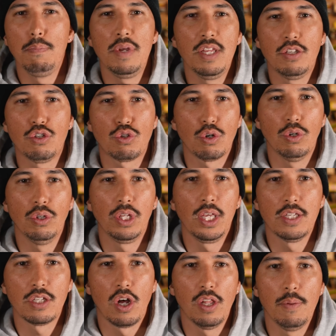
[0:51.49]
mid-strolling
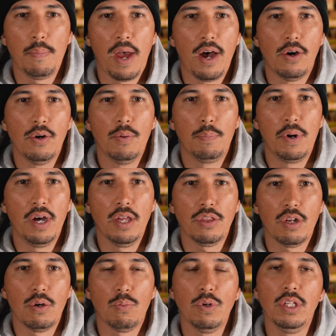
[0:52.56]
is all about, but
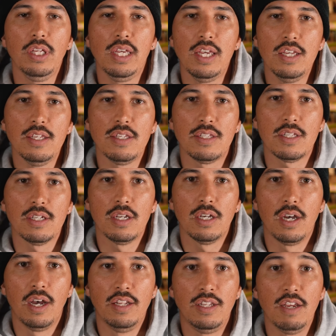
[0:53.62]
there really is
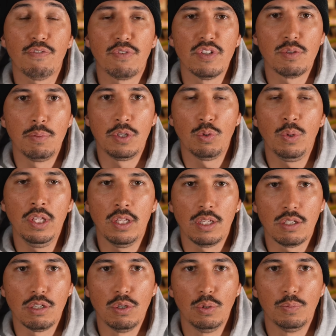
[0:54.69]
a difference between the
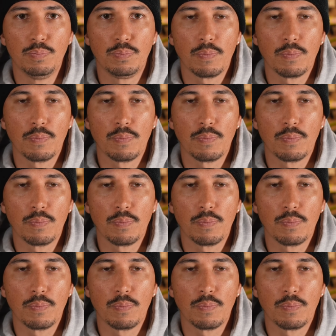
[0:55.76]
two.